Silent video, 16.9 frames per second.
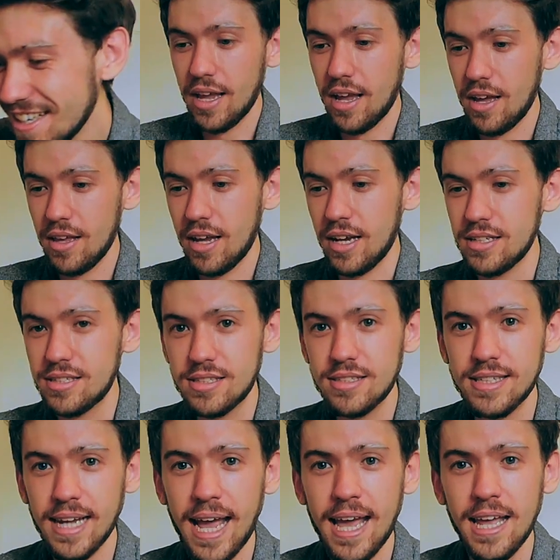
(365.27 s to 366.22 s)
I
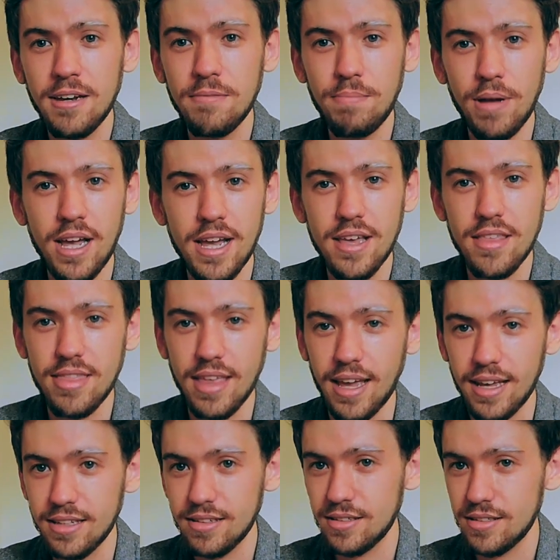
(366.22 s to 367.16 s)
stand by
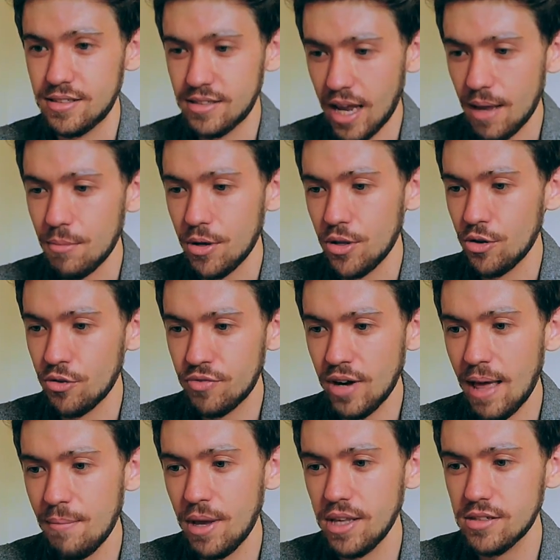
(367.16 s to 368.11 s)
that statement. Your
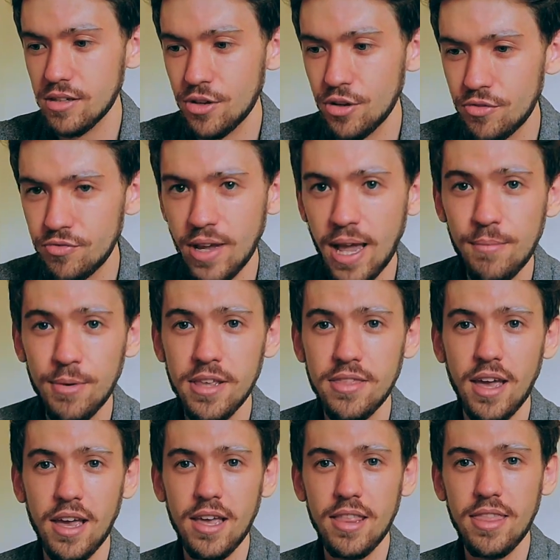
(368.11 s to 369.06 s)
flatmates are your
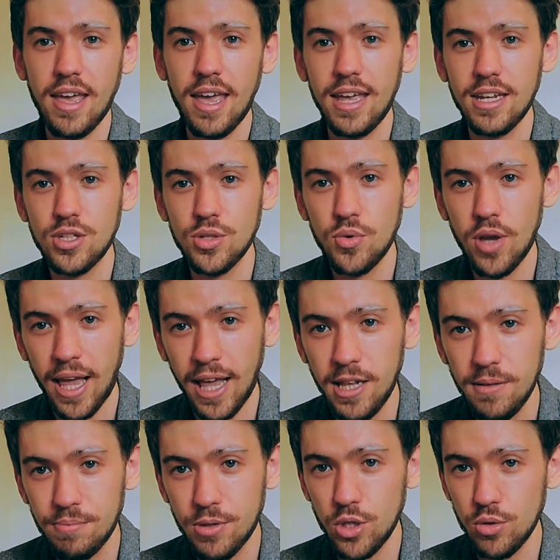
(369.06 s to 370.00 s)
family. They are there to
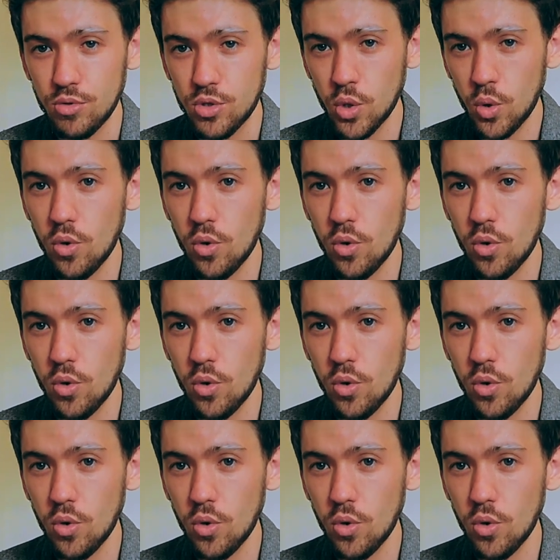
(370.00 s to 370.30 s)
help you.